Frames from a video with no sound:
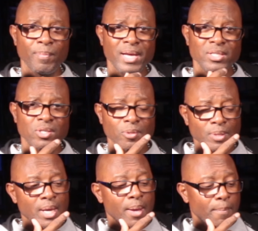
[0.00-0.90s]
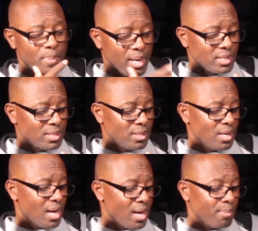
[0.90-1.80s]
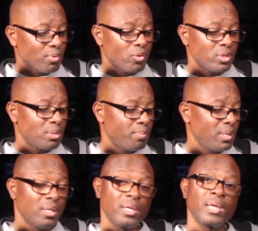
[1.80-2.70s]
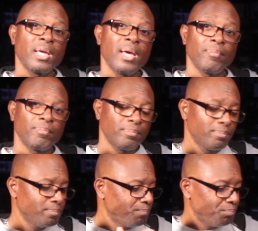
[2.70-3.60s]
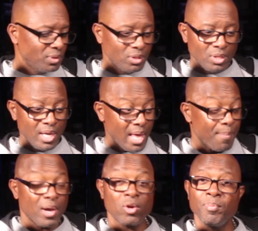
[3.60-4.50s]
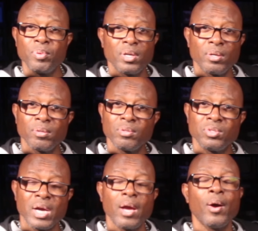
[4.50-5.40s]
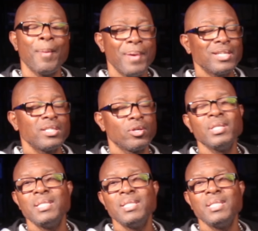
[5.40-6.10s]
Master, but I'm going to be looking at, am I going to put I'm actually going to